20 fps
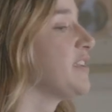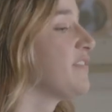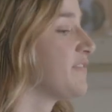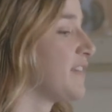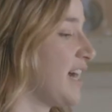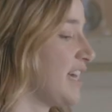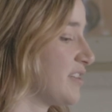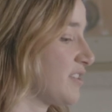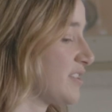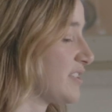we
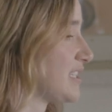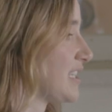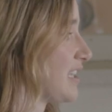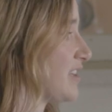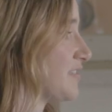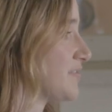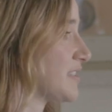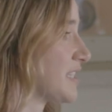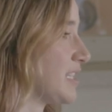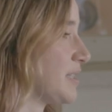find
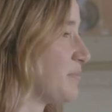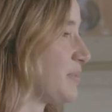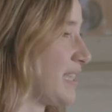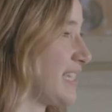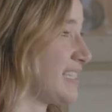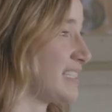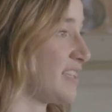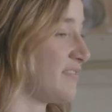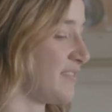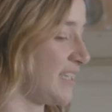ourselves in a
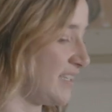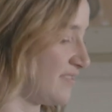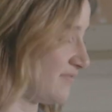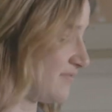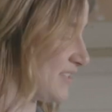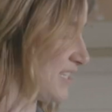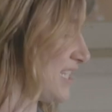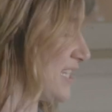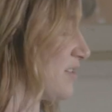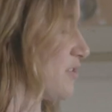place of
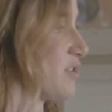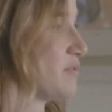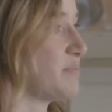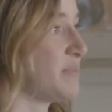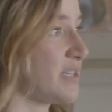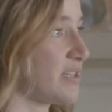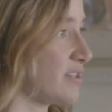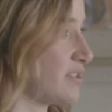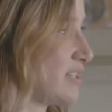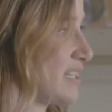envy or
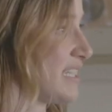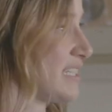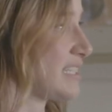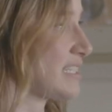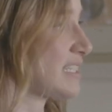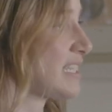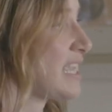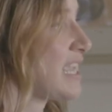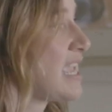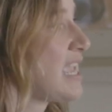
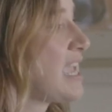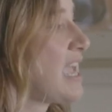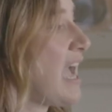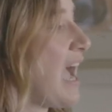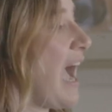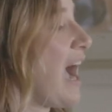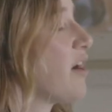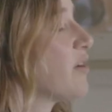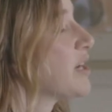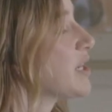bitterness,
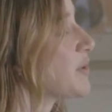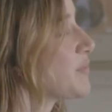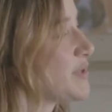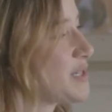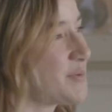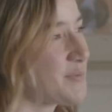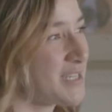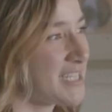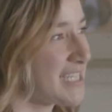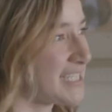how can
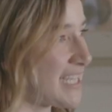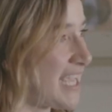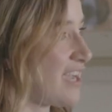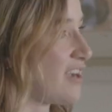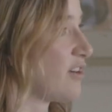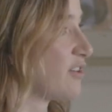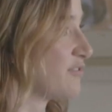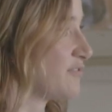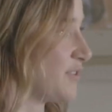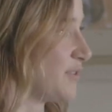we
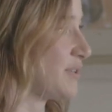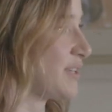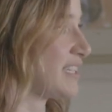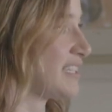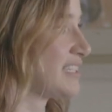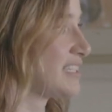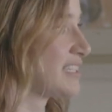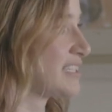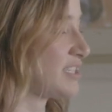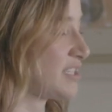reset our
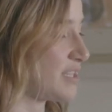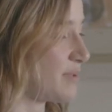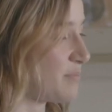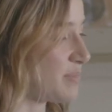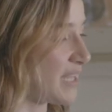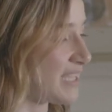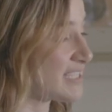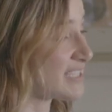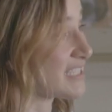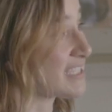focus to the
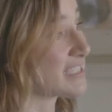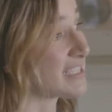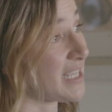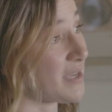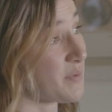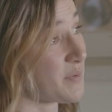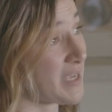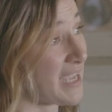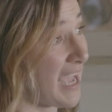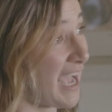blessings
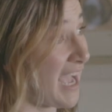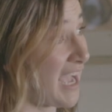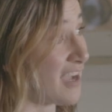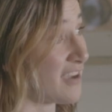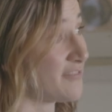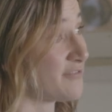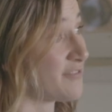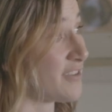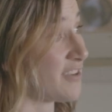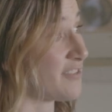that we
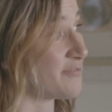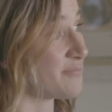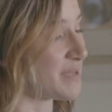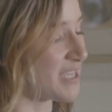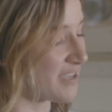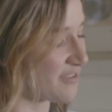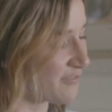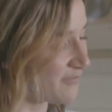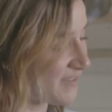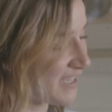have of
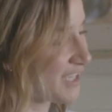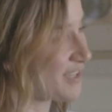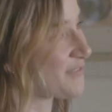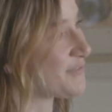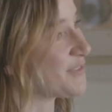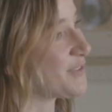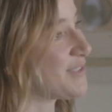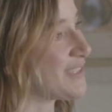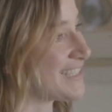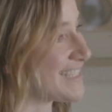being
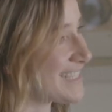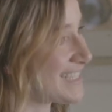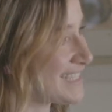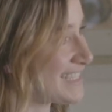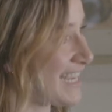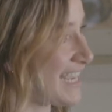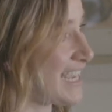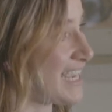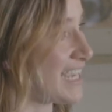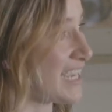faithful and
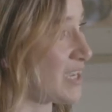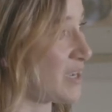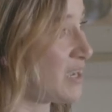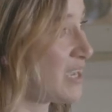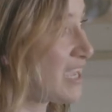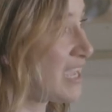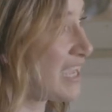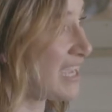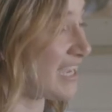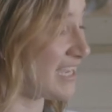
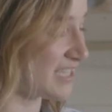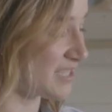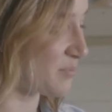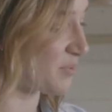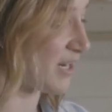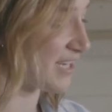staying in the